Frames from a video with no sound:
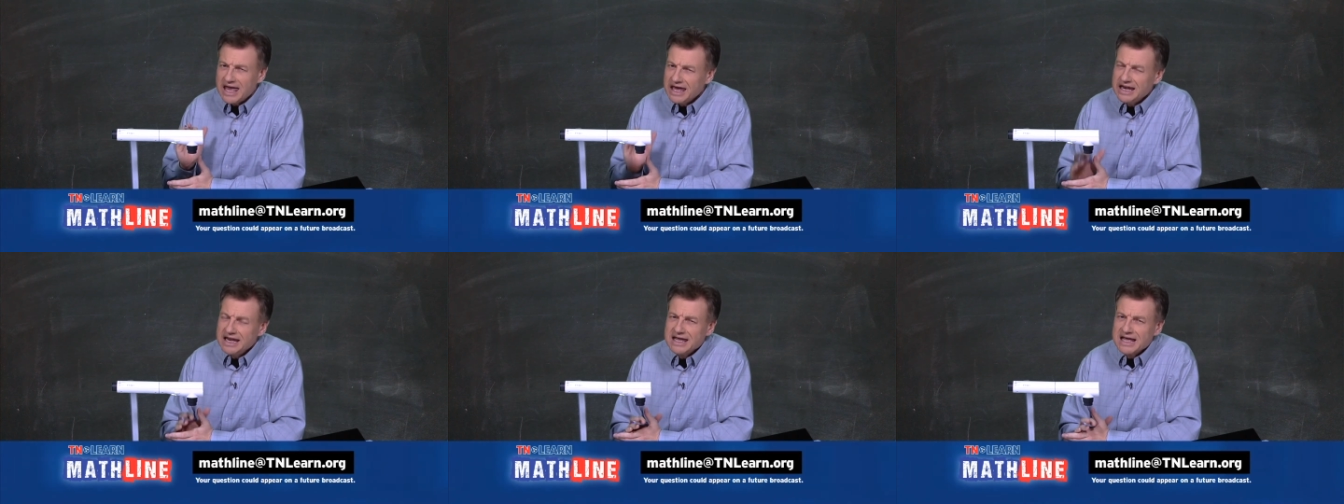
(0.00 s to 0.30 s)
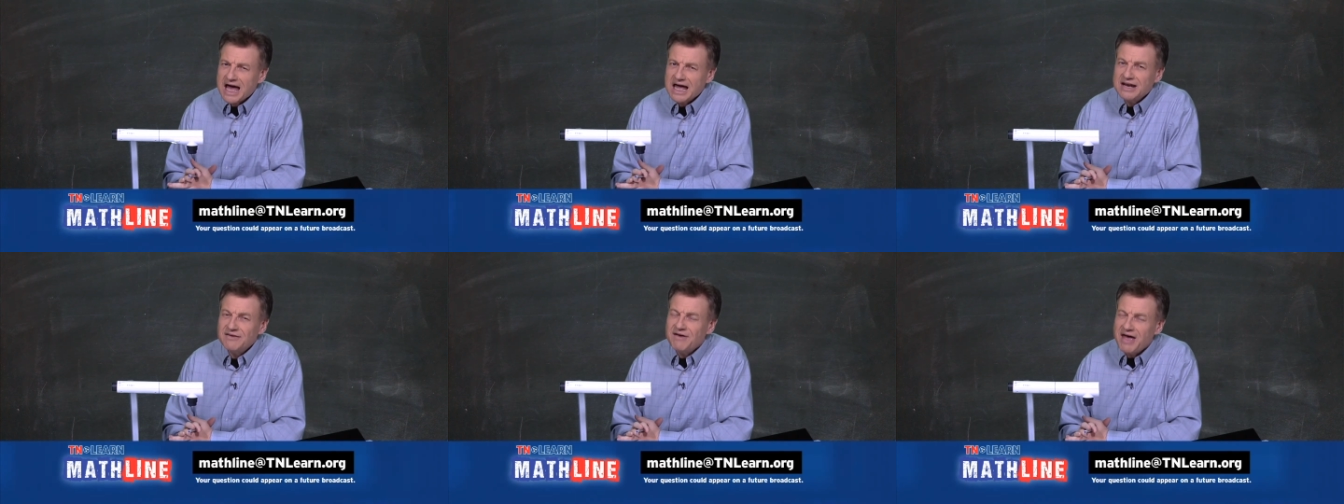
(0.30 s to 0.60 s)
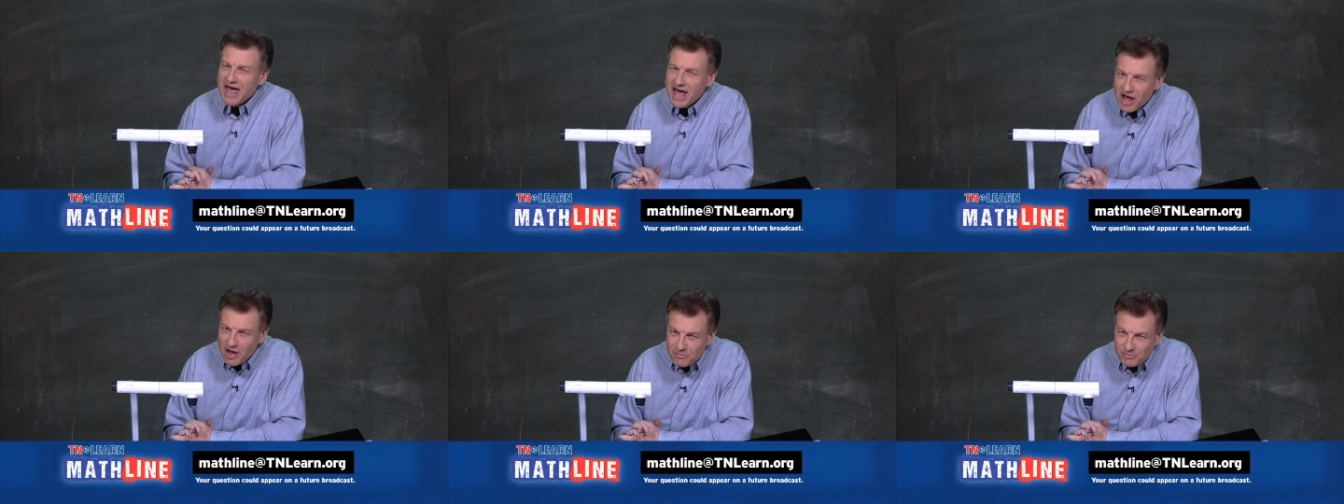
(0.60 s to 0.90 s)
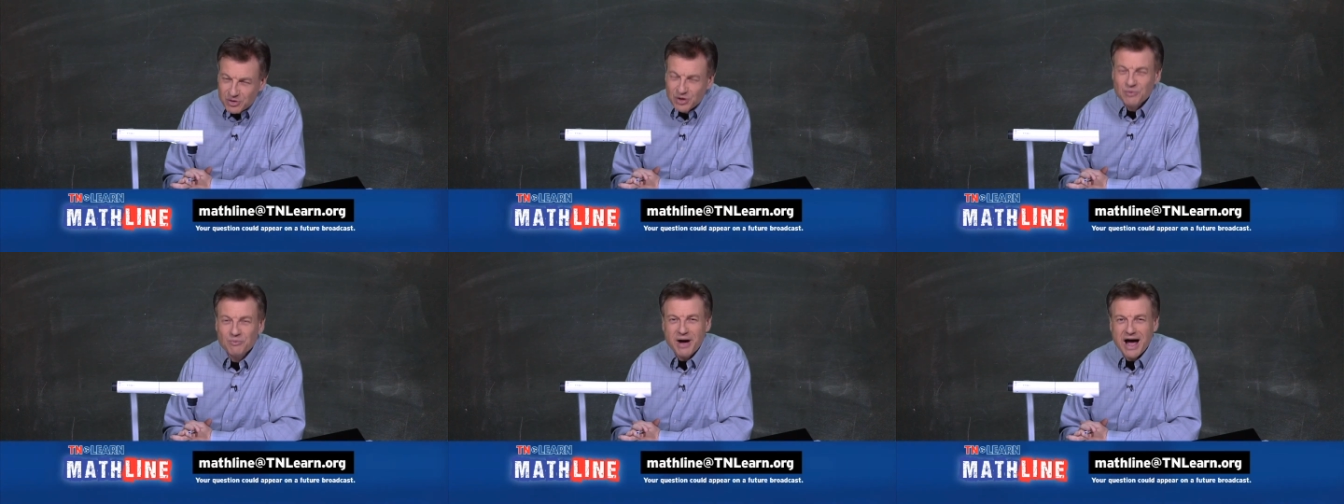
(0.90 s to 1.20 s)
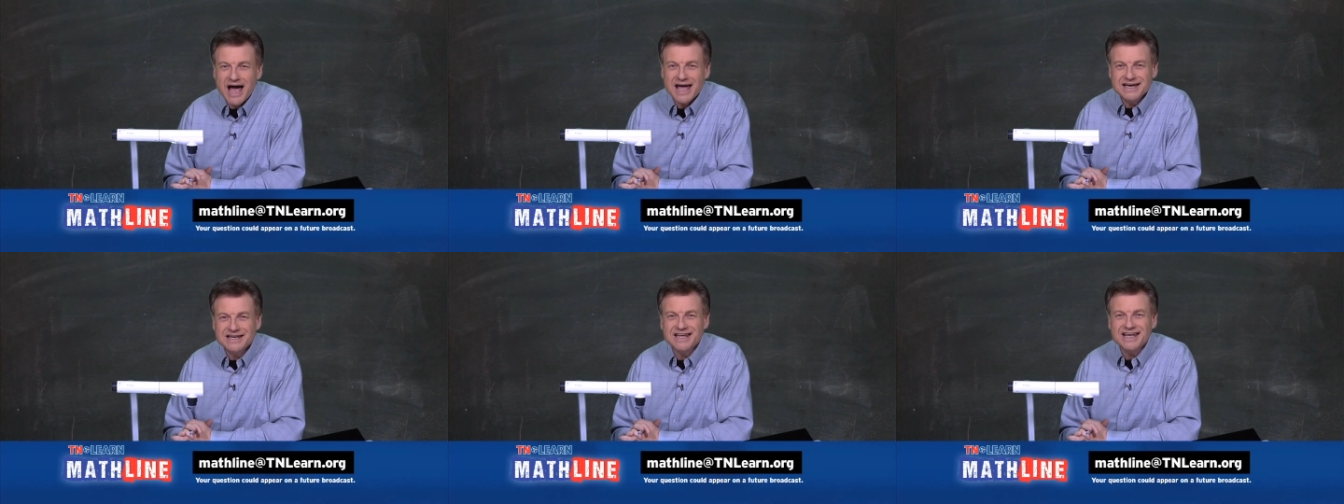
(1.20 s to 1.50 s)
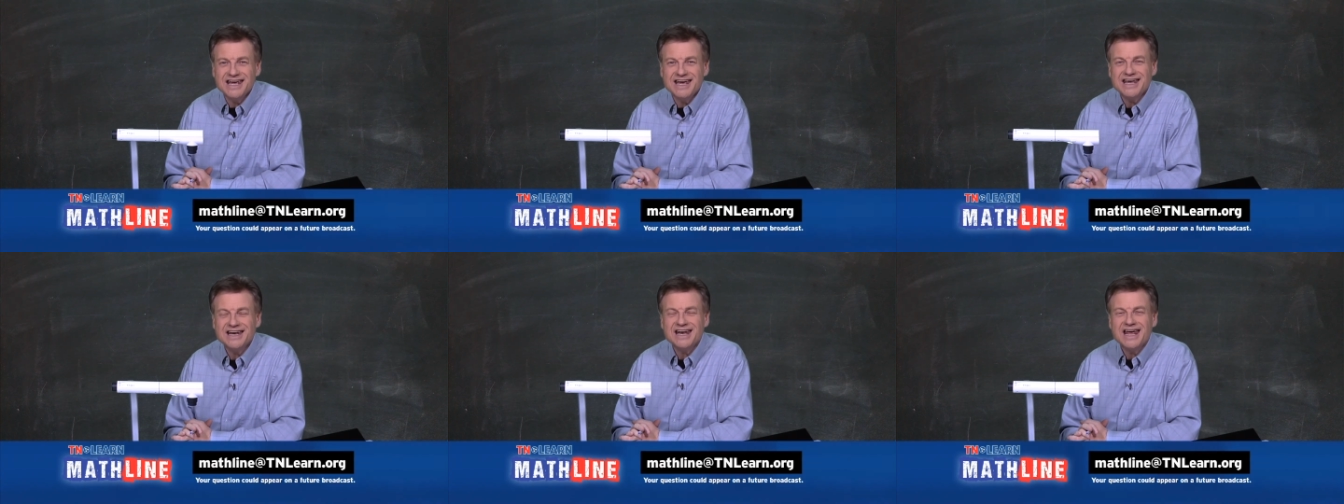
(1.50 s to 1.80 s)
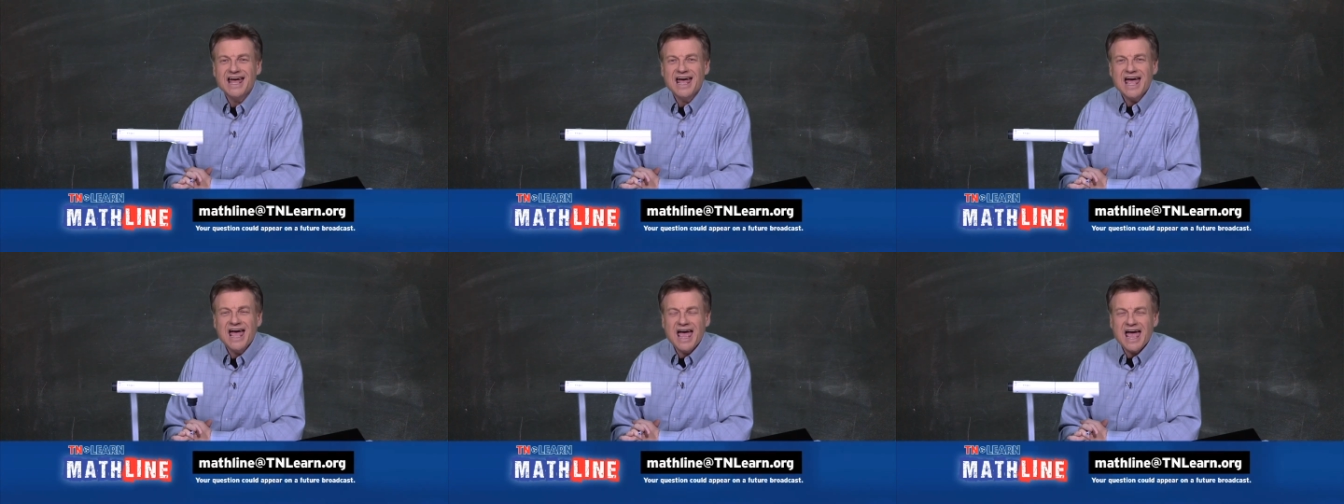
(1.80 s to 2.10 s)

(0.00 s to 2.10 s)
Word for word: any kind of help you might need,